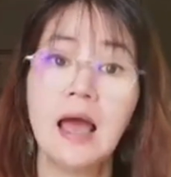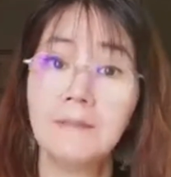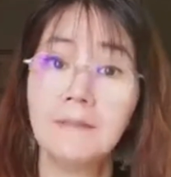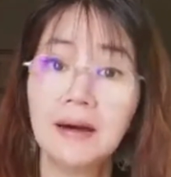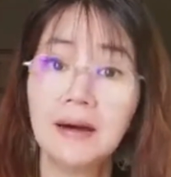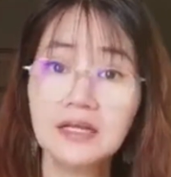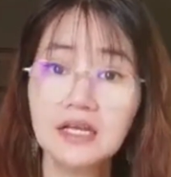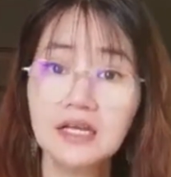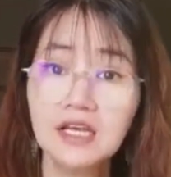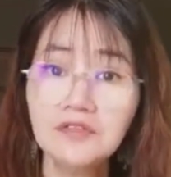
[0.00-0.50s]

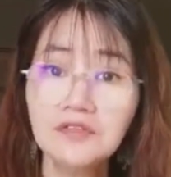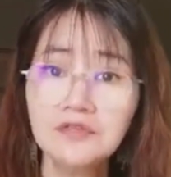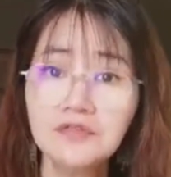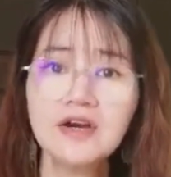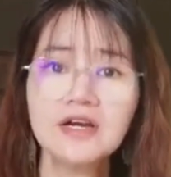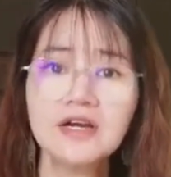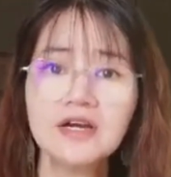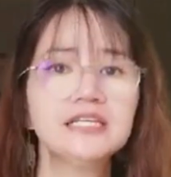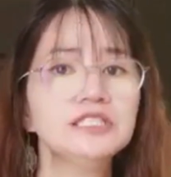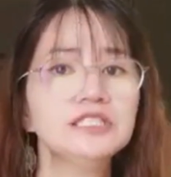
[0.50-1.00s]
But if
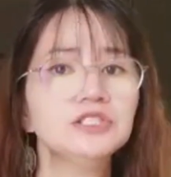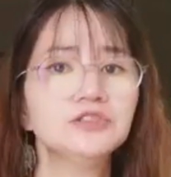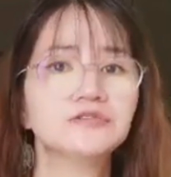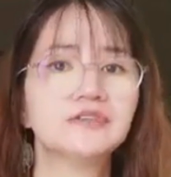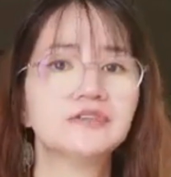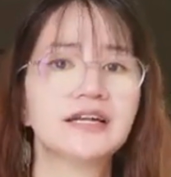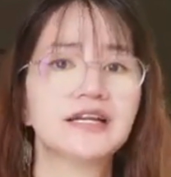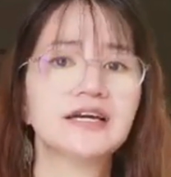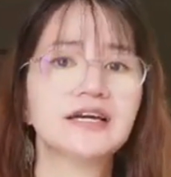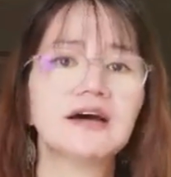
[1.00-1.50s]
you are keen to
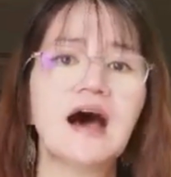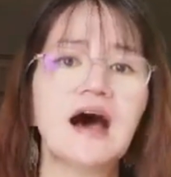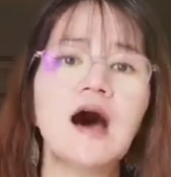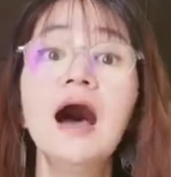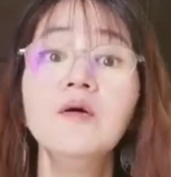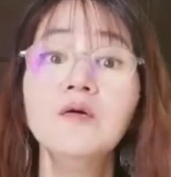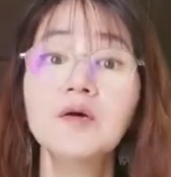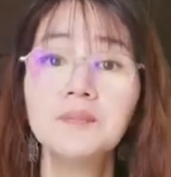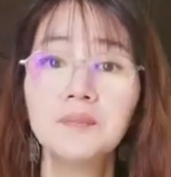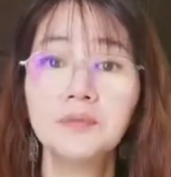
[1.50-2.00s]
find out,
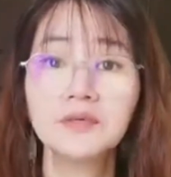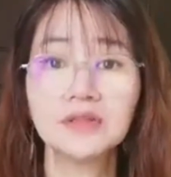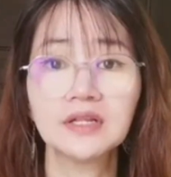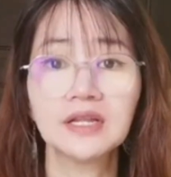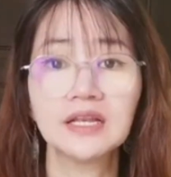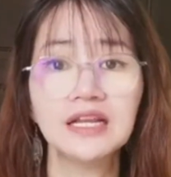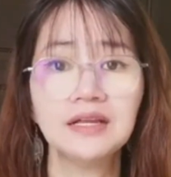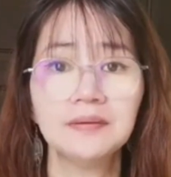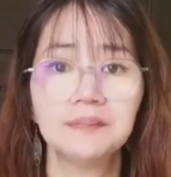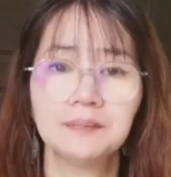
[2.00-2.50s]
I will put
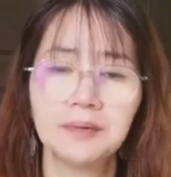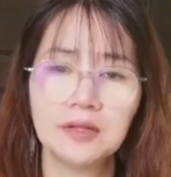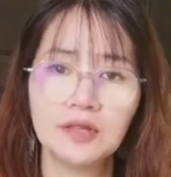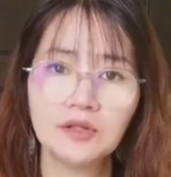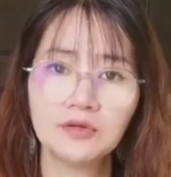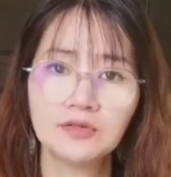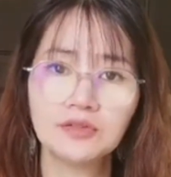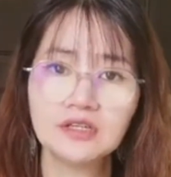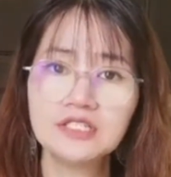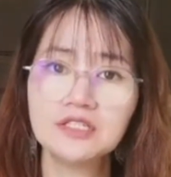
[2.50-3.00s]
the link
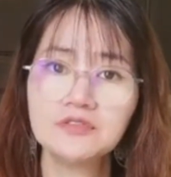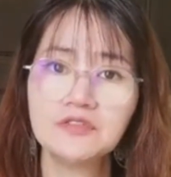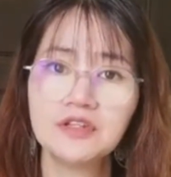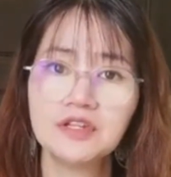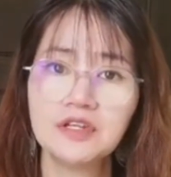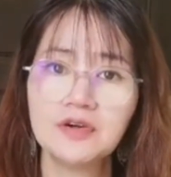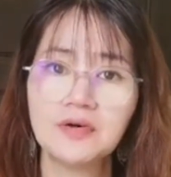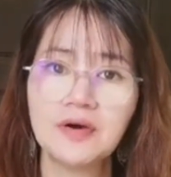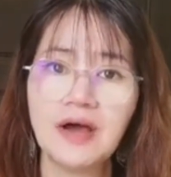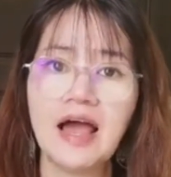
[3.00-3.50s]
below this
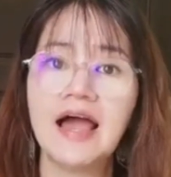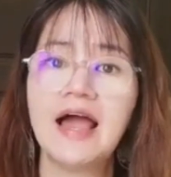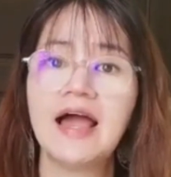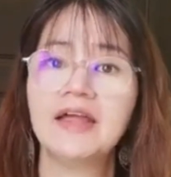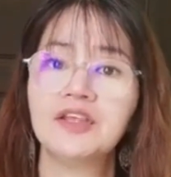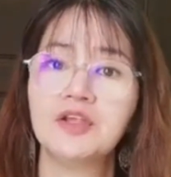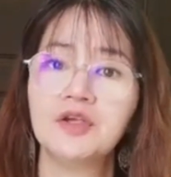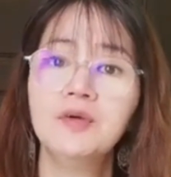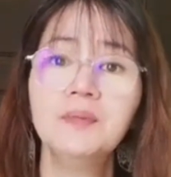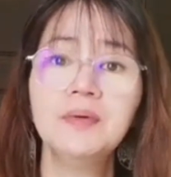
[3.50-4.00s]
video
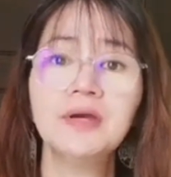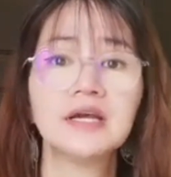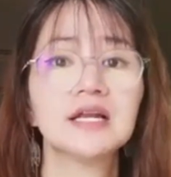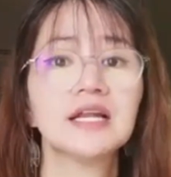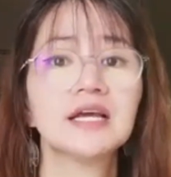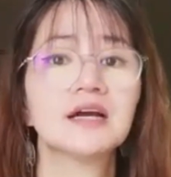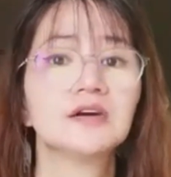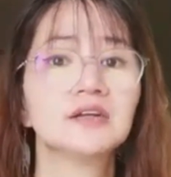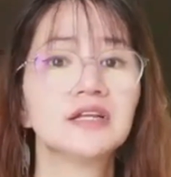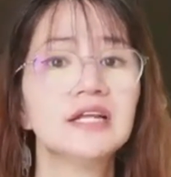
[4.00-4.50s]
and you may
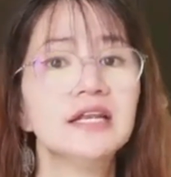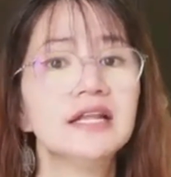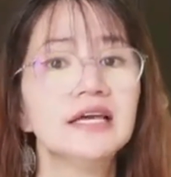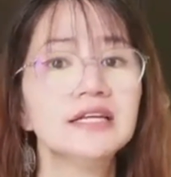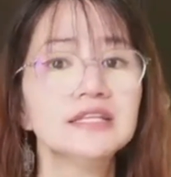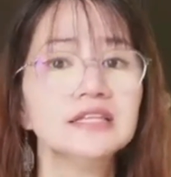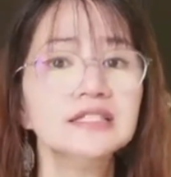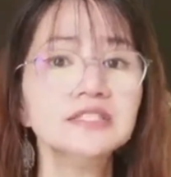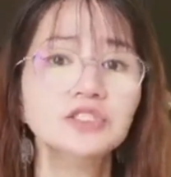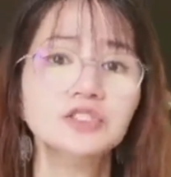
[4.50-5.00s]
click on it
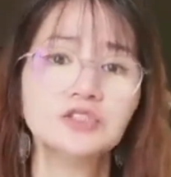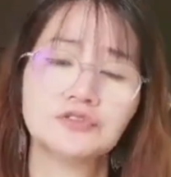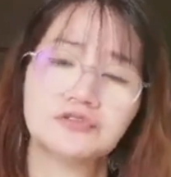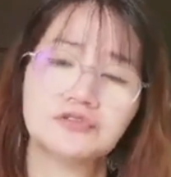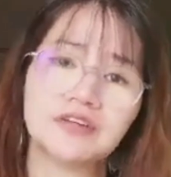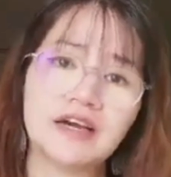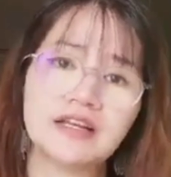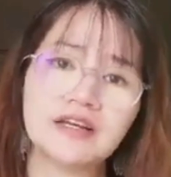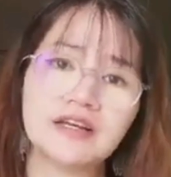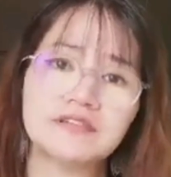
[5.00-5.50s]
later to
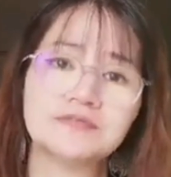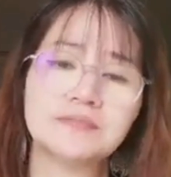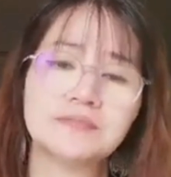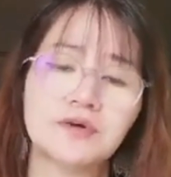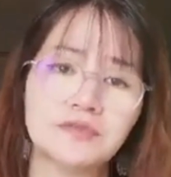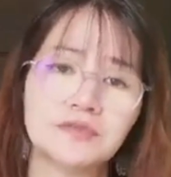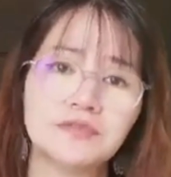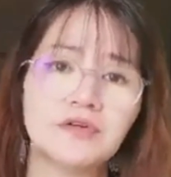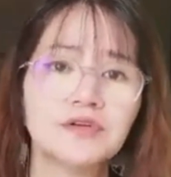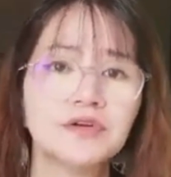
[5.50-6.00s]
find out
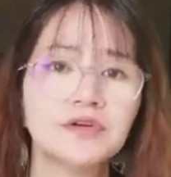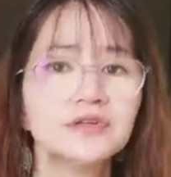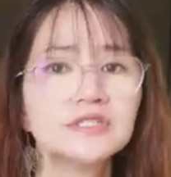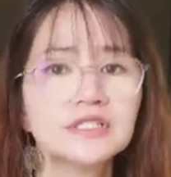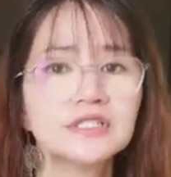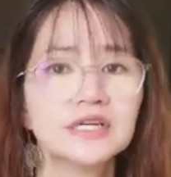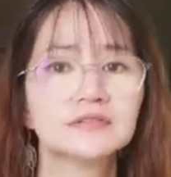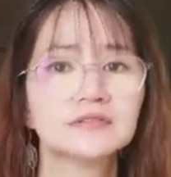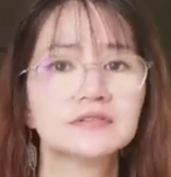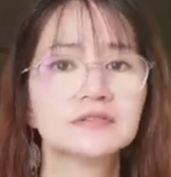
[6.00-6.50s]
more for
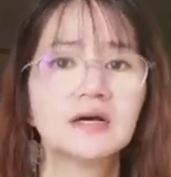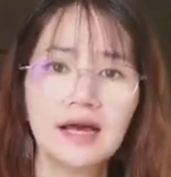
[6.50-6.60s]
yourself.